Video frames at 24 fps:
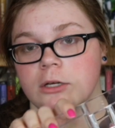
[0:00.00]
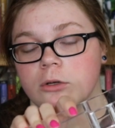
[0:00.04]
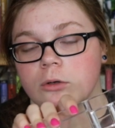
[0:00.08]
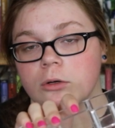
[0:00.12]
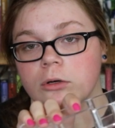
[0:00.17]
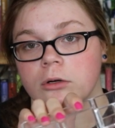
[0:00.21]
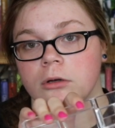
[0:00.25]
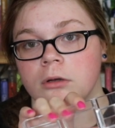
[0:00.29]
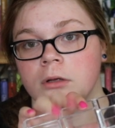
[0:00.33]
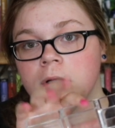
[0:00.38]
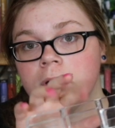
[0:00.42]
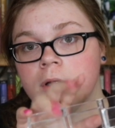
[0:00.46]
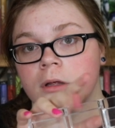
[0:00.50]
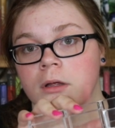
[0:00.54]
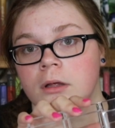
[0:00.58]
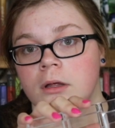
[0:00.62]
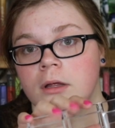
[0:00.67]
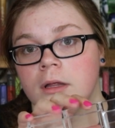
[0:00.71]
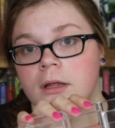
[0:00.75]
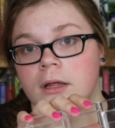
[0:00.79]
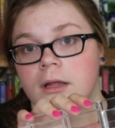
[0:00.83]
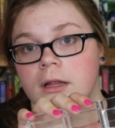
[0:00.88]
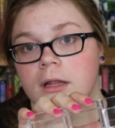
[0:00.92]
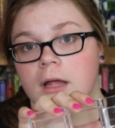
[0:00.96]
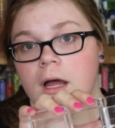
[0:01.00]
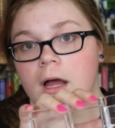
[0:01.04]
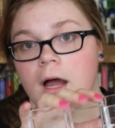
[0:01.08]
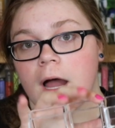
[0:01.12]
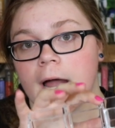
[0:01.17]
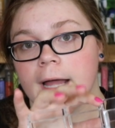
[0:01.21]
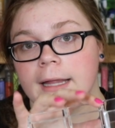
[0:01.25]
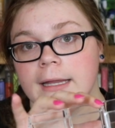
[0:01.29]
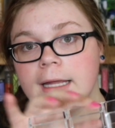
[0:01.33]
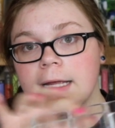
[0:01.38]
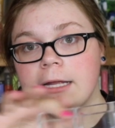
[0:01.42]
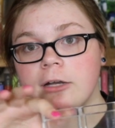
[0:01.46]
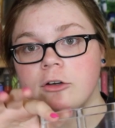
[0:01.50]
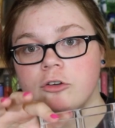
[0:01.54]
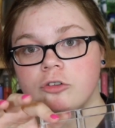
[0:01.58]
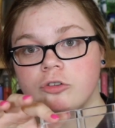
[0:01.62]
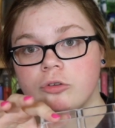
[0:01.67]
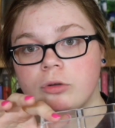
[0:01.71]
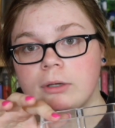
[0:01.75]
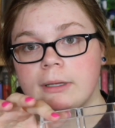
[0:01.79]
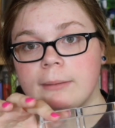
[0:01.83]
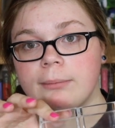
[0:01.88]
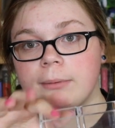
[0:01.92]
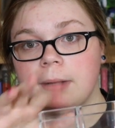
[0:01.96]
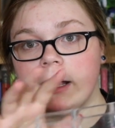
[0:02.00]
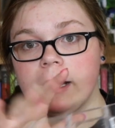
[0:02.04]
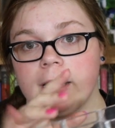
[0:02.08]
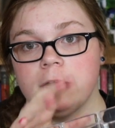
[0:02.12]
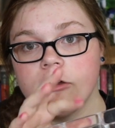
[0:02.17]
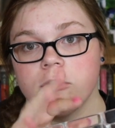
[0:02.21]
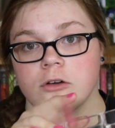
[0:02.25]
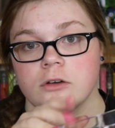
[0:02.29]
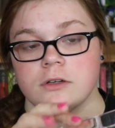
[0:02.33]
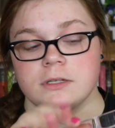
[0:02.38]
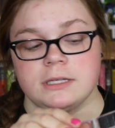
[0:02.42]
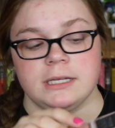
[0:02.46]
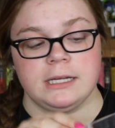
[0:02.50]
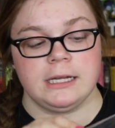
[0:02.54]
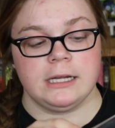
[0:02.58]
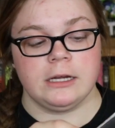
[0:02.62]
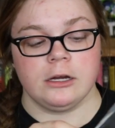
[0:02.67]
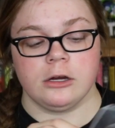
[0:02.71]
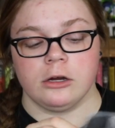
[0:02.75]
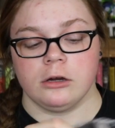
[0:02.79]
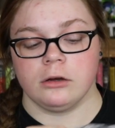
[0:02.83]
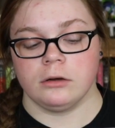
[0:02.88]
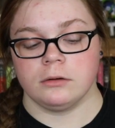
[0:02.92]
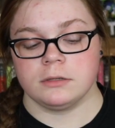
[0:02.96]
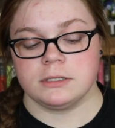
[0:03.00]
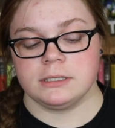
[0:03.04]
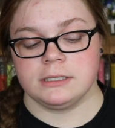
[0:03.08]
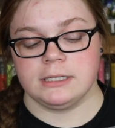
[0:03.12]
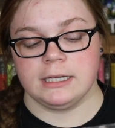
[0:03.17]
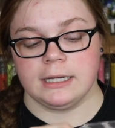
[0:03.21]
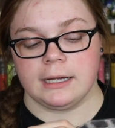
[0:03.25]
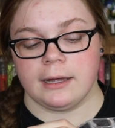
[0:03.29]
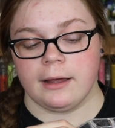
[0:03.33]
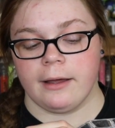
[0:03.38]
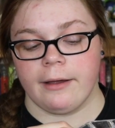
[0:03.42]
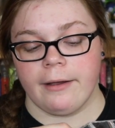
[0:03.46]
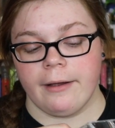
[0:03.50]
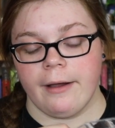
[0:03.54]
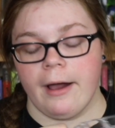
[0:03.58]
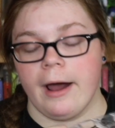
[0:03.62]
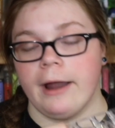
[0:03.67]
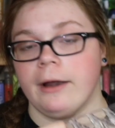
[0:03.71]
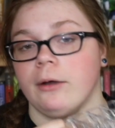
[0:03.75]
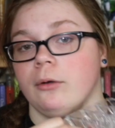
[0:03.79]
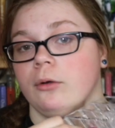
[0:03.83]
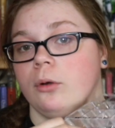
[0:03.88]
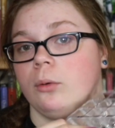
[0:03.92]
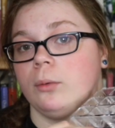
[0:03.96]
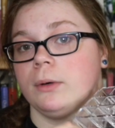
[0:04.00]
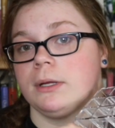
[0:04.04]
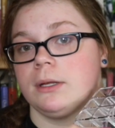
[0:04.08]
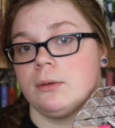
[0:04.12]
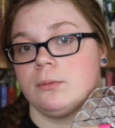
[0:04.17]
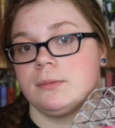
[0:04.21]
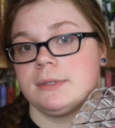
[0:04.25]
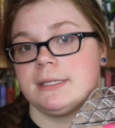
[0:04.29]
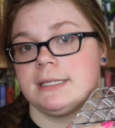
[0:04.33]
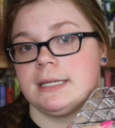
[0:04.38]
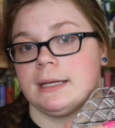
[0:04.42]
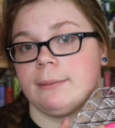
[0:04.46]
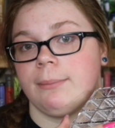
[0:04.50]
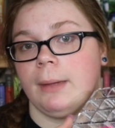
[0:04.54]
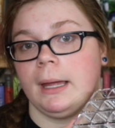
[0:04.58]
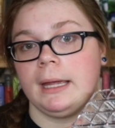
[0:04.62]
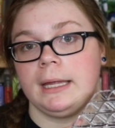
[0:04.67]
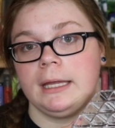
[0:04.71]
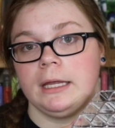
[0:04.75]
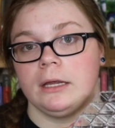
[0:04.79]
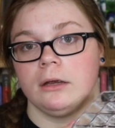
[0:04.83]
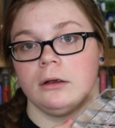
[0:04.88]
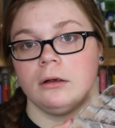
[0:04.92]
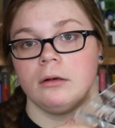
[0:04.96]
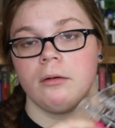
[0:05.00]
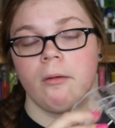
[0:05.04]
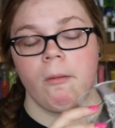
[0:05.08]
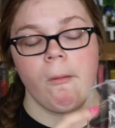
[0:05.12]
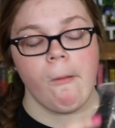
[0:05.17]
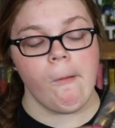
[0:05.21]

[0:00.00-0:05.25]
your eyeliners or lip liners here, I don't know what you would stick back here.